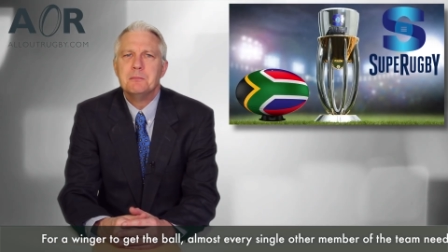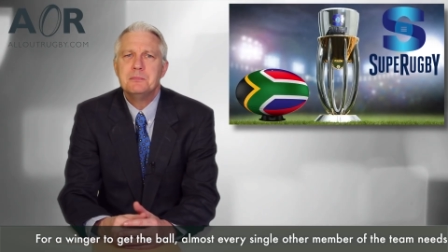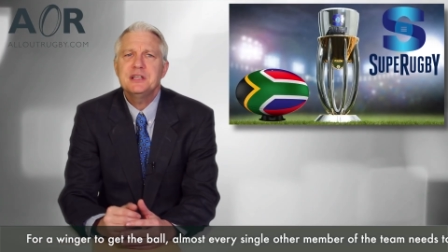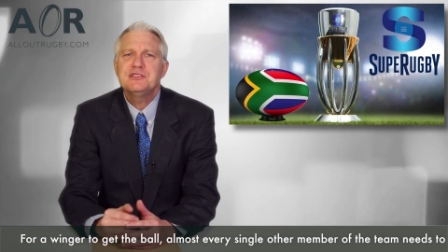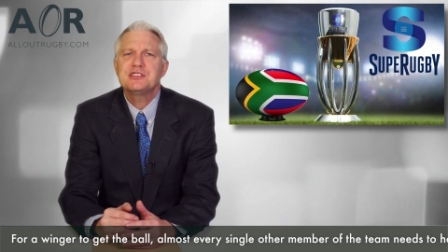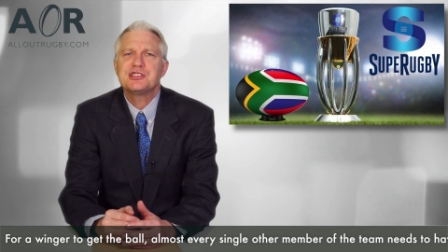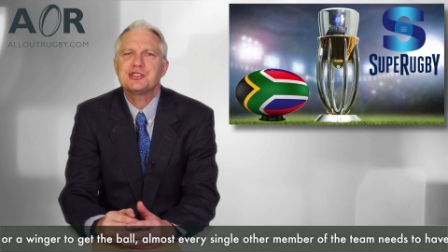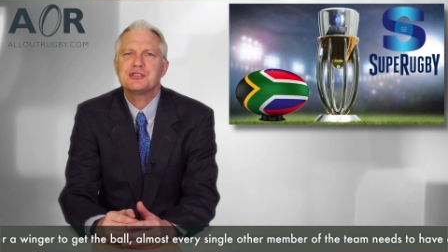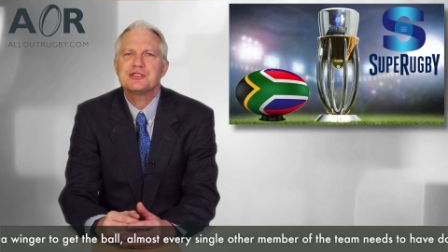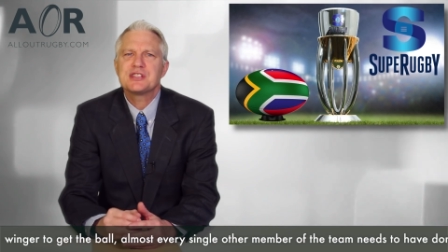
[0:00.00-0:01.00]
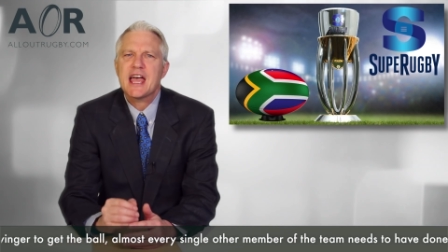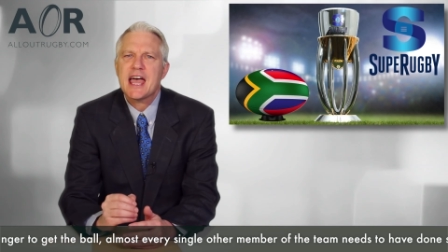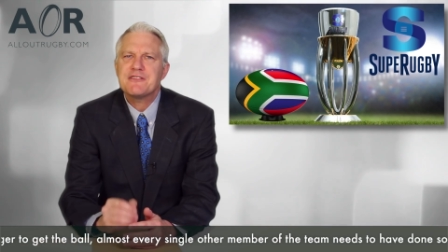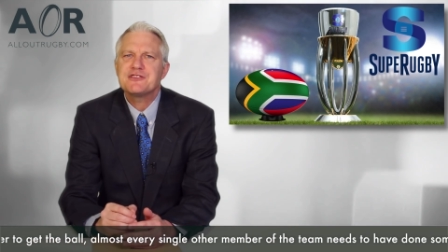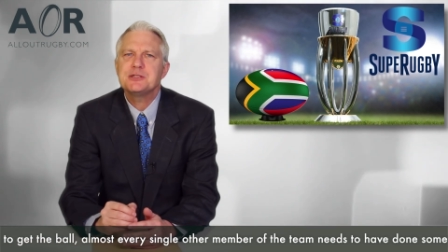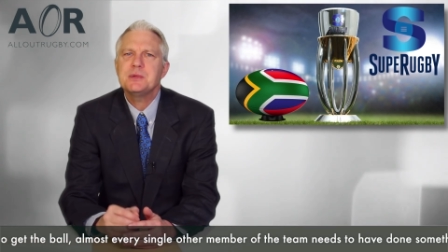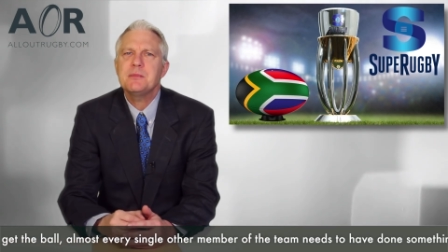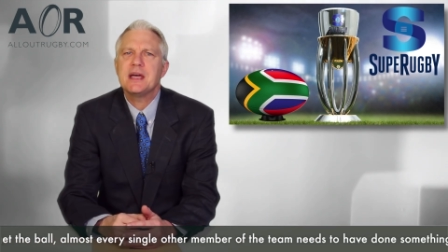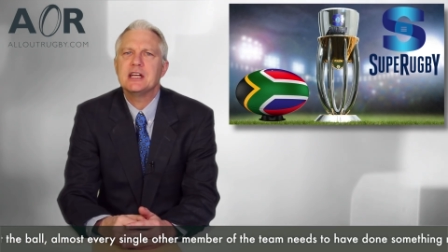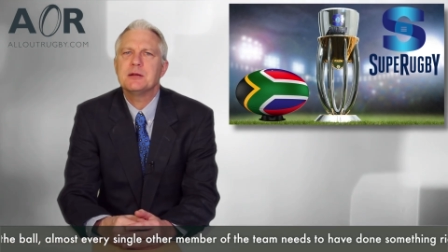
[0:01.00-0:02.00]
Big decisions have to be
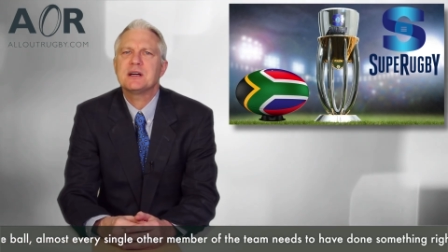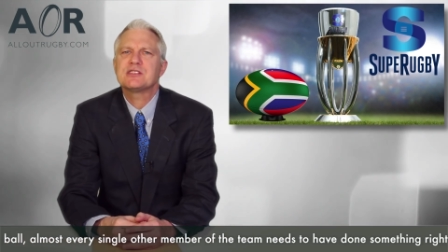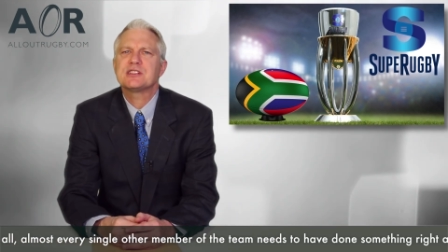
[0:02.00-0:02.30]
made about